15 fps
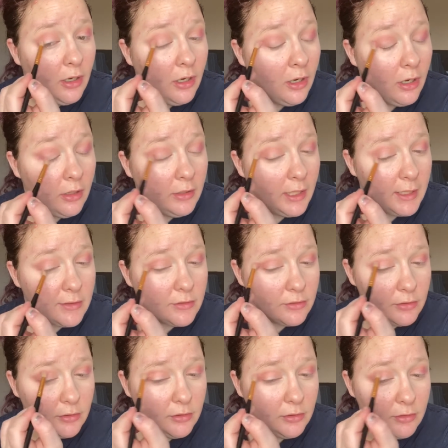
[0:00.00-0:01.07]
all
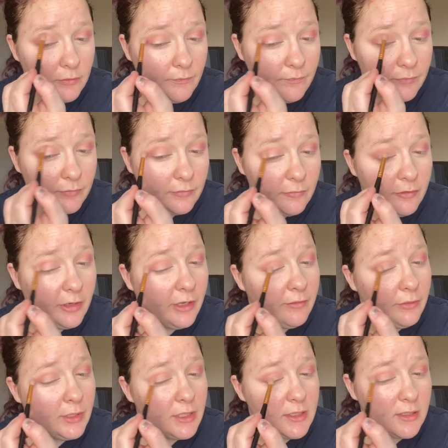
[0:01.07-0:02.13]
natural, 5
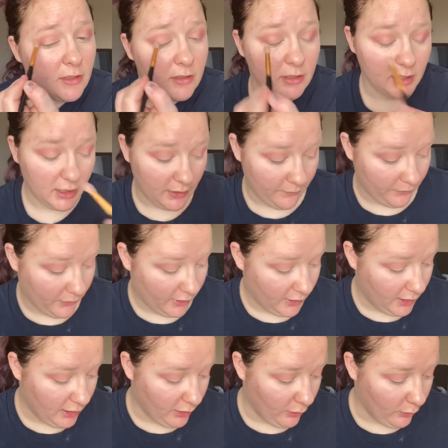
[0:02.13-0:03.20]
weeks early.
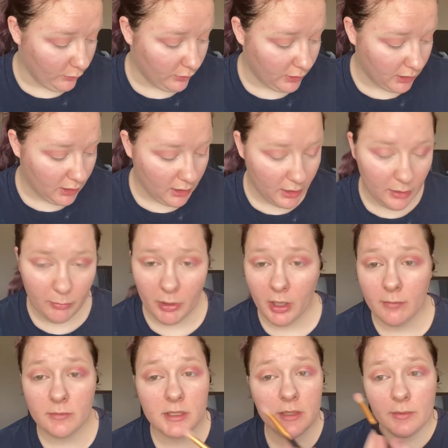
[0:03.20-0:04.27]
The only
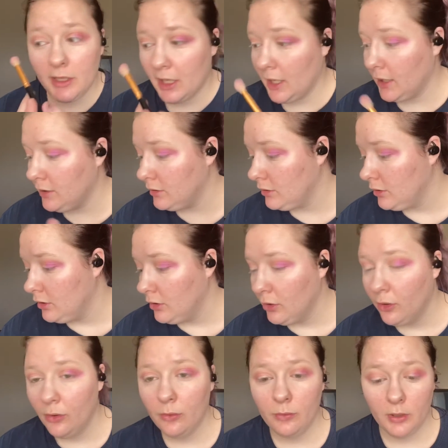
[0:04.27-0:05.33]
problems that we had
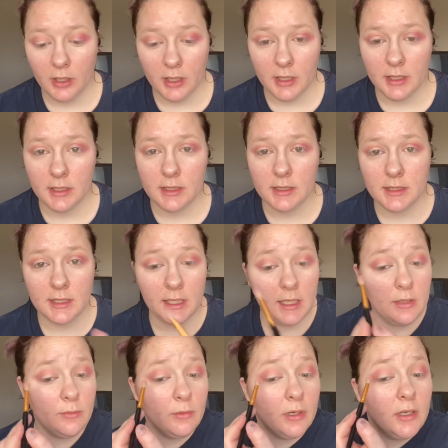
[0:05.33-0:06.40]
was he
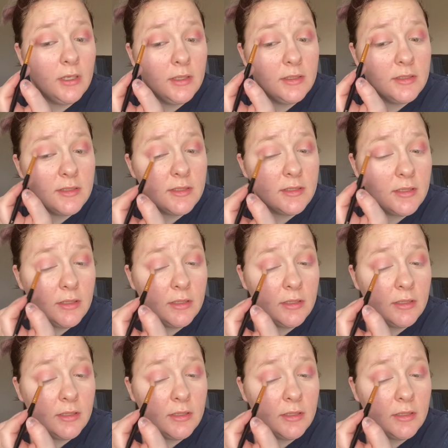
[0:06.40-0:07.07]
was